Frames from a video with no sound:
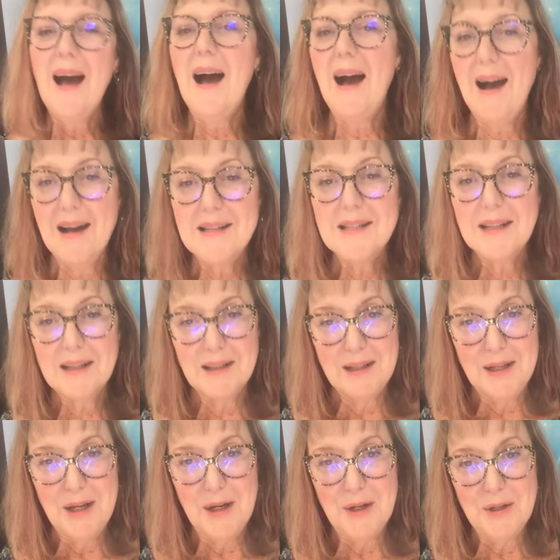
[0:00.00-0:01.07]
I
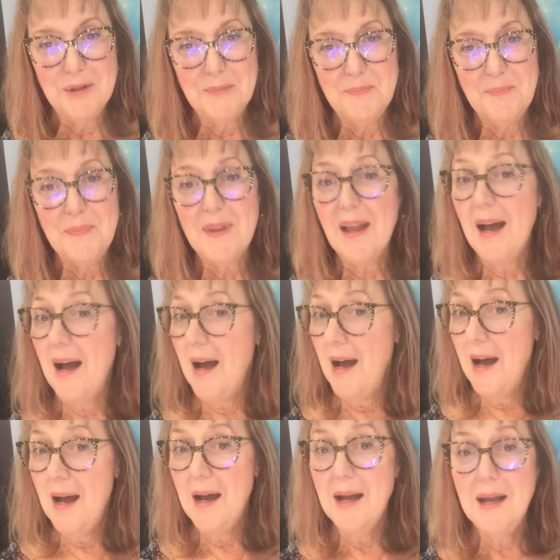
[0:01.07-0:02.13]
declare
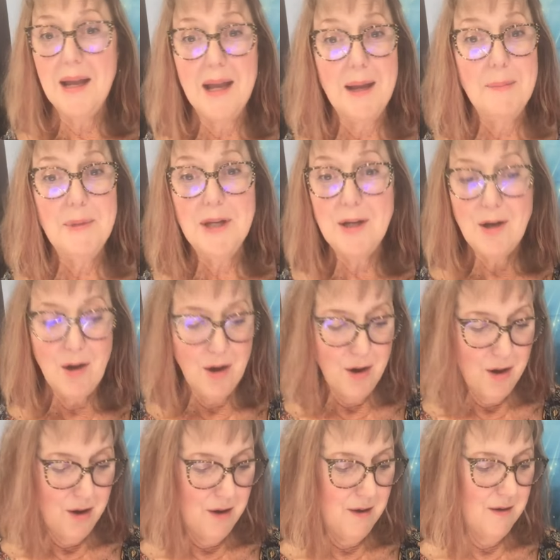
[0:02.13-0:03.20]
I am in
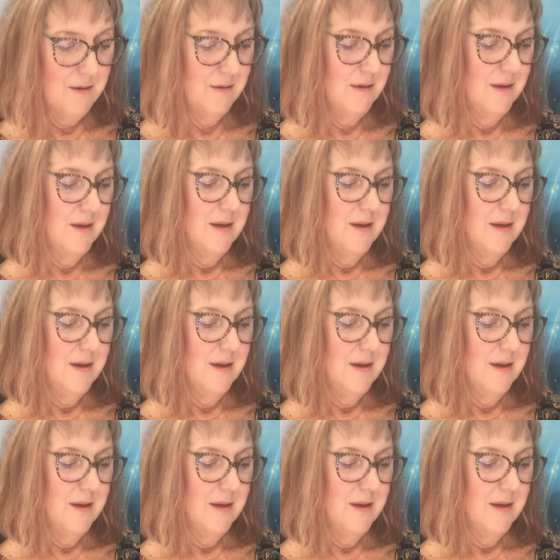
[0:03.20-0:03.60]
awe